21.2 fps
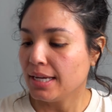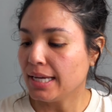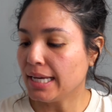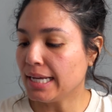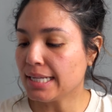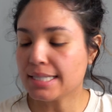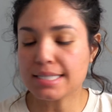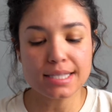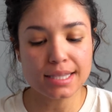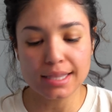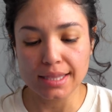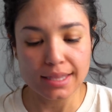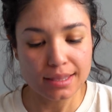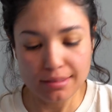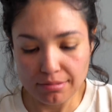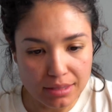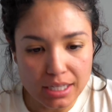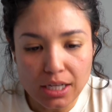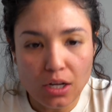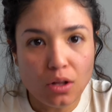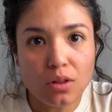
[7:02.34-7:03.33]
It's
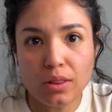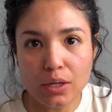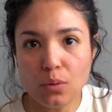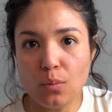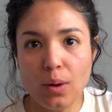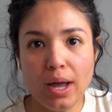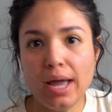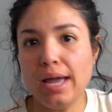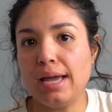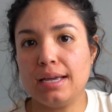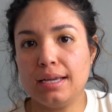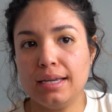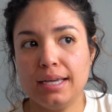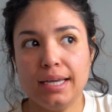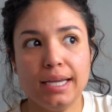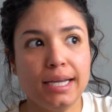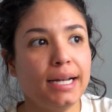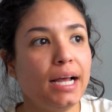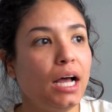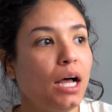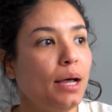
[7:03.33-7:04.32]
the only way.
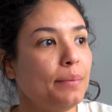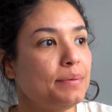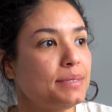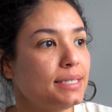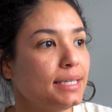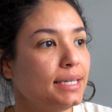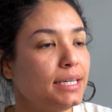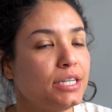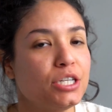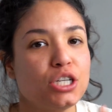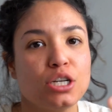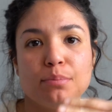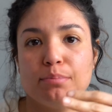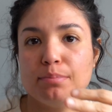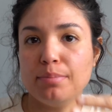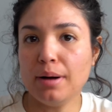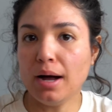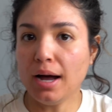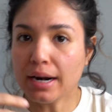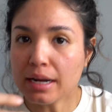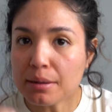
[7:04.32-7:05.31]
It helps to get your
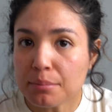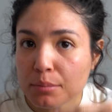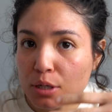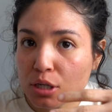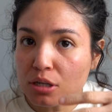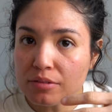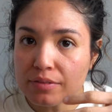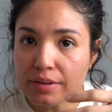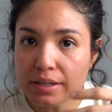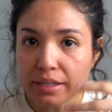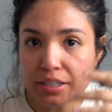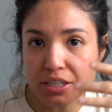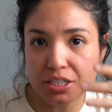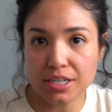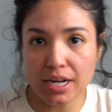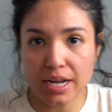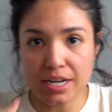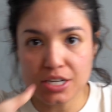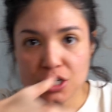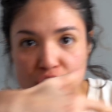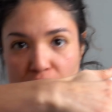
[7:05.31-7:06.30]
body moving, your
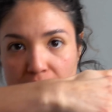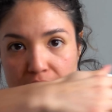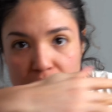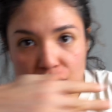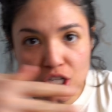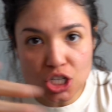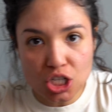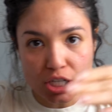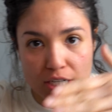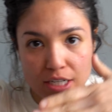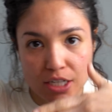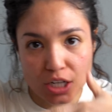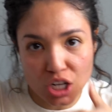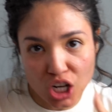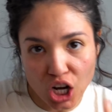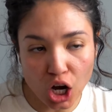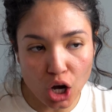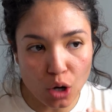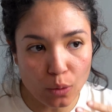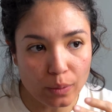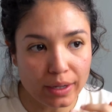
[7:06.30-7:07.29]
digestion
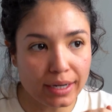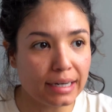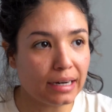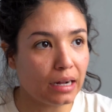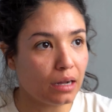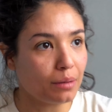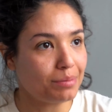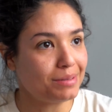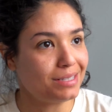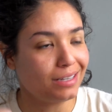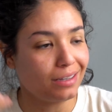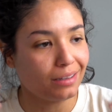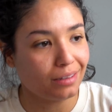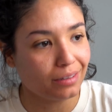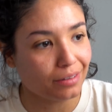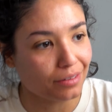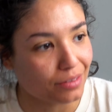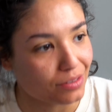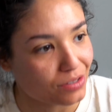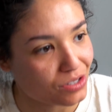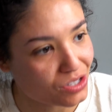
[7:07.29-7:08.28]
going, it helps to
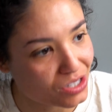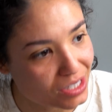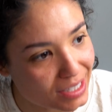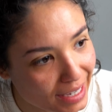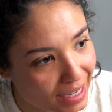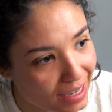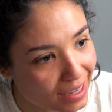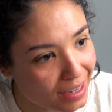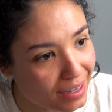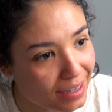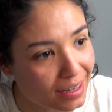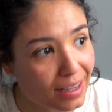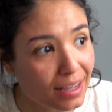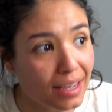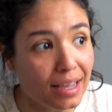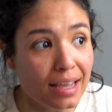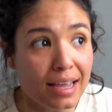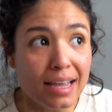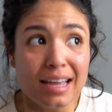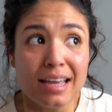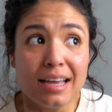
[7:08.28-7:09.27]
clear the skin.
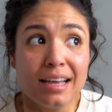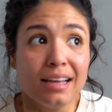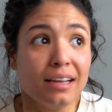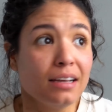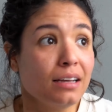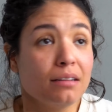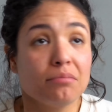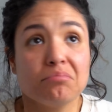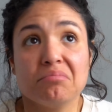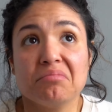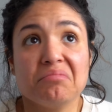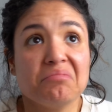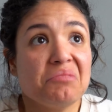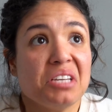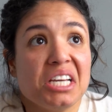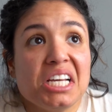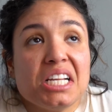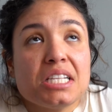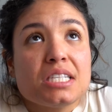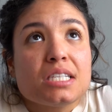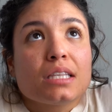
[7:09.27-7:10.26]

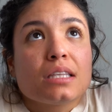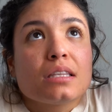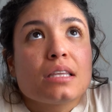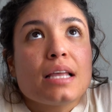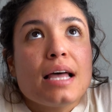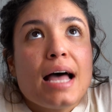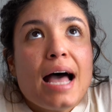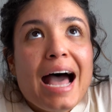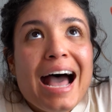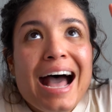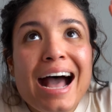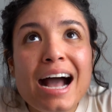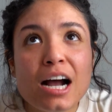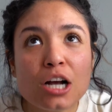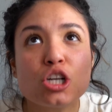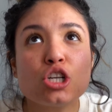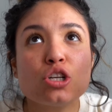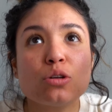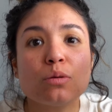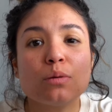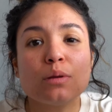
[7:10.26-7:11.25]
It's
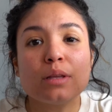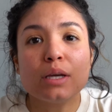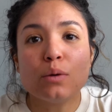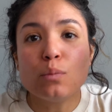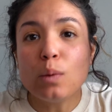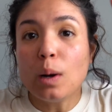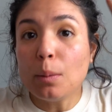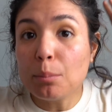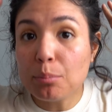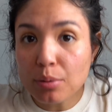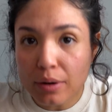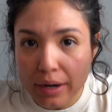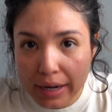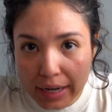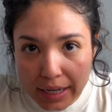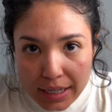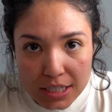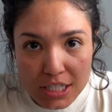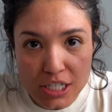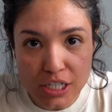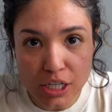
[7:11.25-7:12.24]
actually what
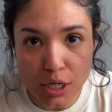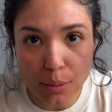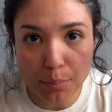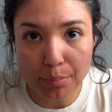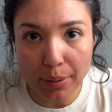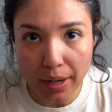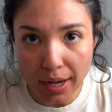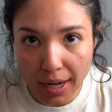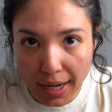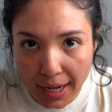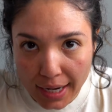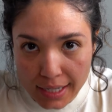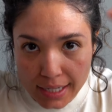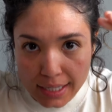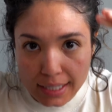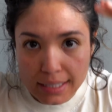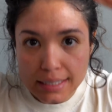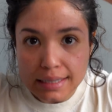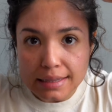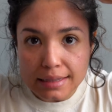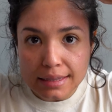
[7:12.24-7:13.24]
brings your
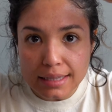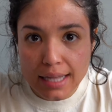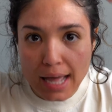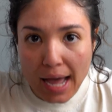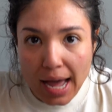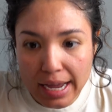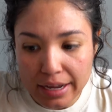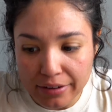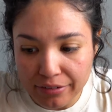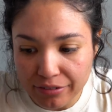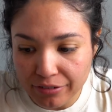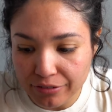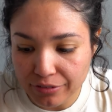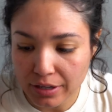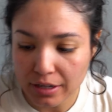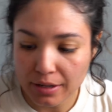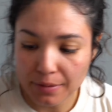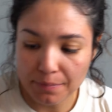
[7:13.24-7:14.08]
body life.